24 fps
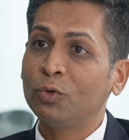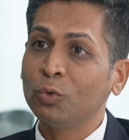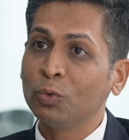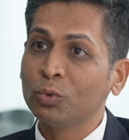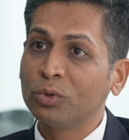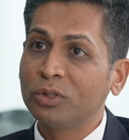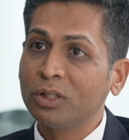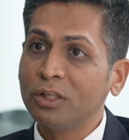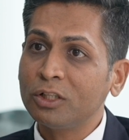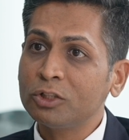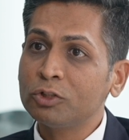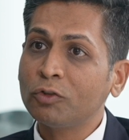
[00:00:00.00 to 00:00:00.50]

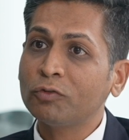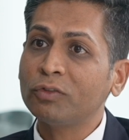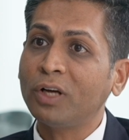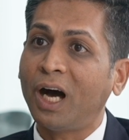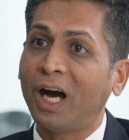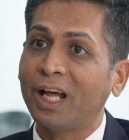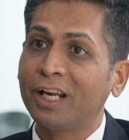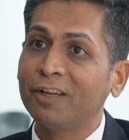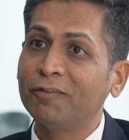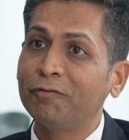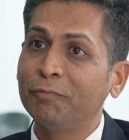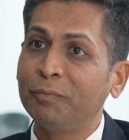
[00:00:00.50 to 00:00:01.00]
2/3 of the
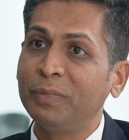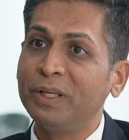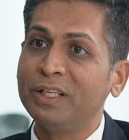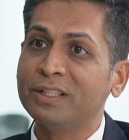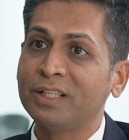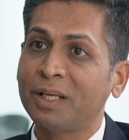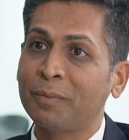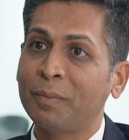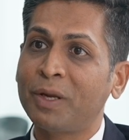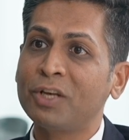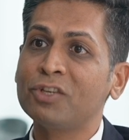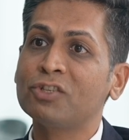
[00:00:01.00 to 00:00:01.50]
RFPs,
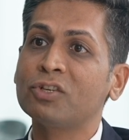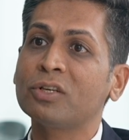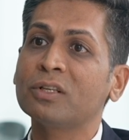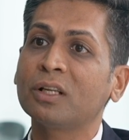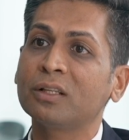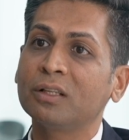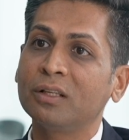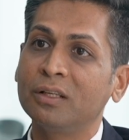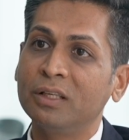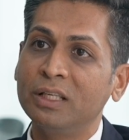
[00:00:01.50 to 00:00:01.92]
I mentioned that the